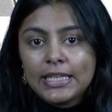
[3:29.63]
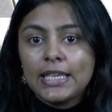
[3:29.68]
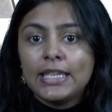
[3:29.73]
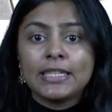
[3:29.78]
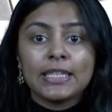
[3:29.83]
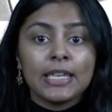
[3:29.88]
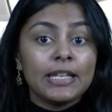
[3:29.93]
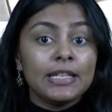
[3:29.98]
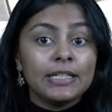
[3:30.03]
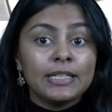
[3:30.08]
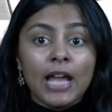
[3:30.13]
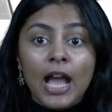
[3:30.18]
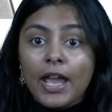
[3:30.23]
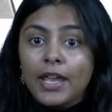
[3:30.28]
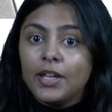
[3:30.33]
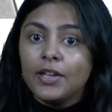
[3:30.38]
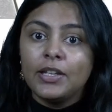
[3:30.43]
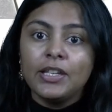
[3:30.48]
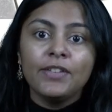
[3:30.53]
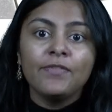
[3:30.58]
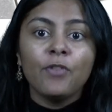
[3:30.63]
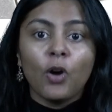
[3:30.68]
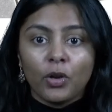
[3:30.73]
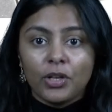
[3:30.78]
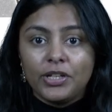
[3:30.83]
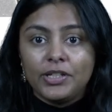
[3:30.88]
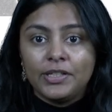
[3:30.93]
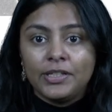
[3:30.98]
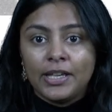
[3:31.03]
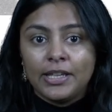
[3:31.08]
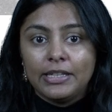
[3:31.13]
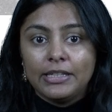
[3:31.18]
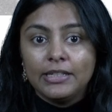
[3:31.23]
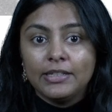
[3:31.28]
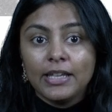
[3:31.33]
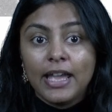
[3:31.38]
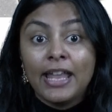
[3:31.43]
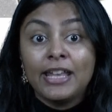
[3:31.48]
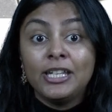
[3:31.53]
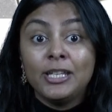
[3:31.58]
is entirely voluntary
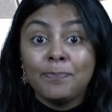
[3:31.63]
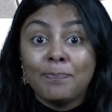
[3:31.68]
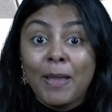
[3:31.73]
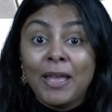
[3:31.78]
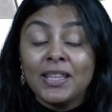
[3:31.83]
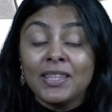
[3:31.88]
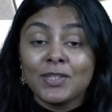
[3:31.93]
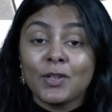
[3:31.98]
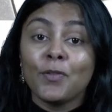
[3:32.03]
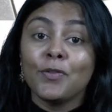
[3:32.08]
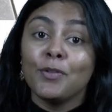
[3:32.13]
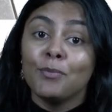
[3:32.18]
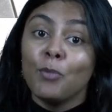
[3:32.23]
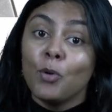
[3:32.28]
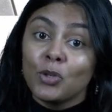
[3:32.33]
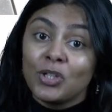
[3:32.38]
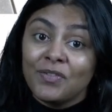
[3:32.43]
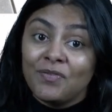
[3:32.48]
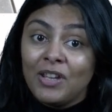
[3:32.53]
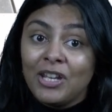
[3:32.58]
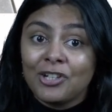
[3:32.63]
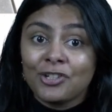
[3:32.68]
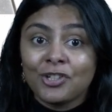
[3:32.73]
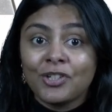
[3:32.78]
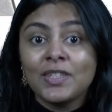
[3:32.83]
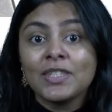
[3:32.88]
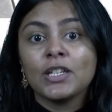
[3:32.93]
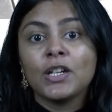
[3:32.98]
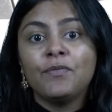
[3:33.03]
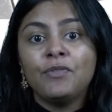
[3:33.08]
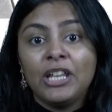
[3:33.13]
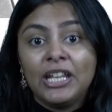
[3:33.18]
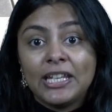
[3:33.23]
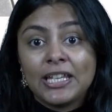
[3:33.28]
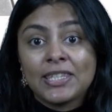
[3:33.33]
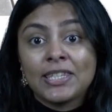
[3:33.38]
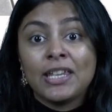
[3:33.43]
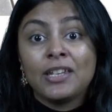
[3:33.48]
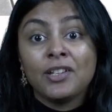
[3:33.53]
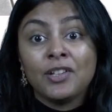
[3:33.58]
and depends on the motivations of
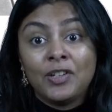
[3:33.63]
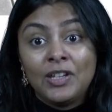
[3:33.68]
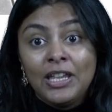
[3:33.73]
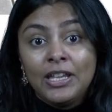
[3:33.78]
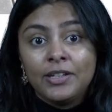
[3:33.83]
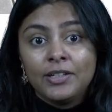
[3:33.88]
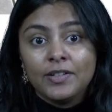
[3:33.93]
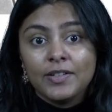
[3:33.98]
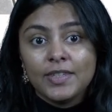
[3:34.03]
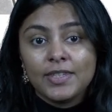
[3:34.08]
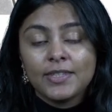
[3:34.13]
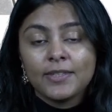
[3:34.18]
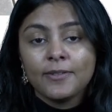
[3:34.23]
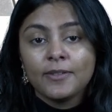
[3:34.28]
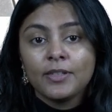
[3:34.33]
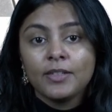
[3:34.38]
dataset creators.